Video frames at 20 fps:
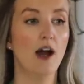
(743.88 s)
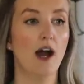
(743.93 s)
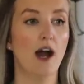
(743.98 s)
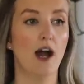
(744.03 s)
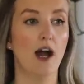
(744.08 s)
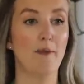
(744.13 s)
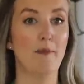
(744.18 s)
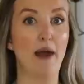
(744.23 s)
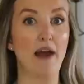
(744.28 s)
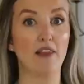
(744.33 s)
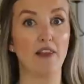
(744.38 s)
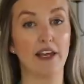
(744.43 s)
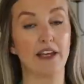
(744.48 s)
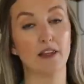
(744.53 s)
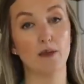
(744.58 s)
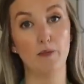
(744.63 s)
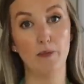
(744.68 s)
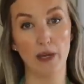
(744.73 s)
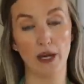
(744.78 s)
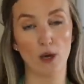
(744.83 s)
I like
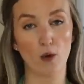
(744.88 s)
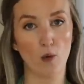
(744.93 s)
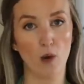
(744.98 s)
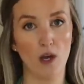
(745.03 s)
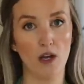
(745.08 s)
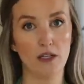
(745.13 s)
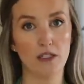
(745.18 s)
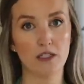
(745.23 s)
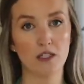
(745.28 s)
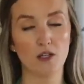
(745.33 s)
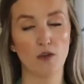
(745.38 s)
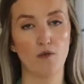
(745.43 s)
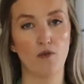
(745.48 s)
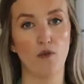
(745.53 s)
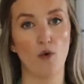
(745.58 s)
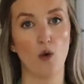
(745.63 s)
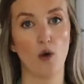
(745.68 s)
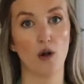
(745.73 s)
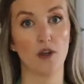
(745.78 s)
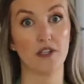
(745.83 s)
the bigger ones
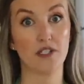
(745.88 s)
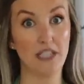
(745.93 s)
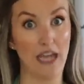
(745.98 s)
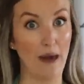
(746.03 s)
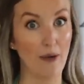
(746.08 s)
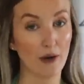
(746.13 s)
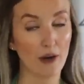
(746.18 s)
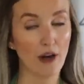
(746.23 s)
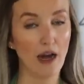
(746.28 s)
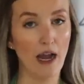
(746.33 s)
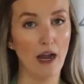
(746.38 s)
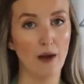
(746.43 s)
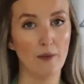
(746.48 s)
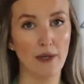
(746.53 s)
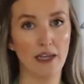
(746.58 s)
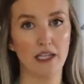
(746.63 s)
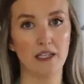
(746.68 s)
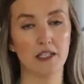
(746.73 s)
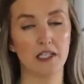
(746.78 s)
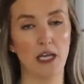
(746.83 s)
for sauerkraut,
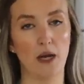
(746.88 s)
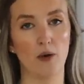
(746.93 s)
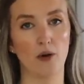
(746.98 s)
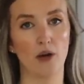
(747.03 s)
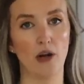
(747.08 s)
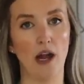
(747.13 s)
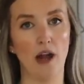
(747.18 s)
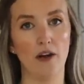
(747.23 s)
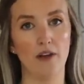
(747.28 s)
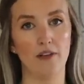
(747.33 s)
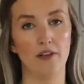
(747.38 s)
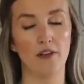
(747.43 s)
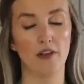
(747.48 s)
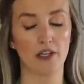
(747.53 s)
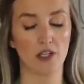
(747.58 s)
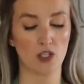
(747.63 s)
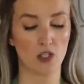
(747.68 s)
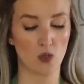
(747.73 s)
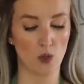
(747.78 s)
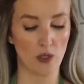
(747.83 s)
making sauerkraut, and then
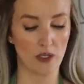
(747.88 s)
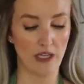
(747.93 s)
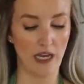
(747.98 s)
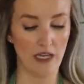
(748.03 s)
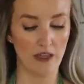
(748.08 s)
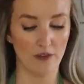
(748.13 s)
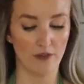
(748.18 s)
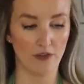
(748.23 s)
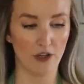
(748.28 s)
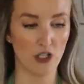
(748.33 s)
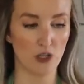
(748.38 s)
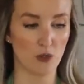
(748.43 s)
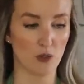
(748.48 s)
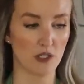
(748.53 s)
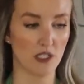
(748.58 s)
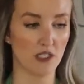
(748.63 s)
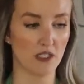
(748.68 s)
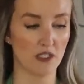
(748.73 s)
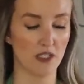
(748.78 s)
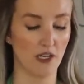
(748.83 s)
like storing that in the fridge
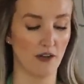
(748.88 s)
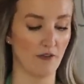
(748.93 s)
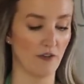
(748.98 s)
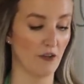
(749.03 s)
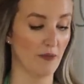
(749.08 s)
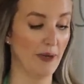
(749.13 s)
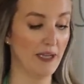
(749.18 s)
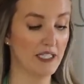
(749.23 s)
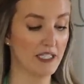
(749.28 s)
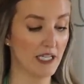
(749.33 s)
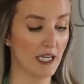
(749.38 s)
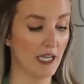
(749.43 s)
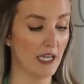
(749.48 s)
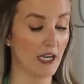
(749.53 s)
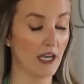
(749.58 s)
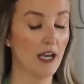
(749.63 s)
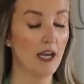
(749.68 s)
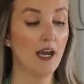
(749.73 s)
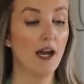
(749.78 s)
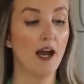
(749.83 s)
once it's done
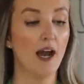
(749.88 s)
fermenting.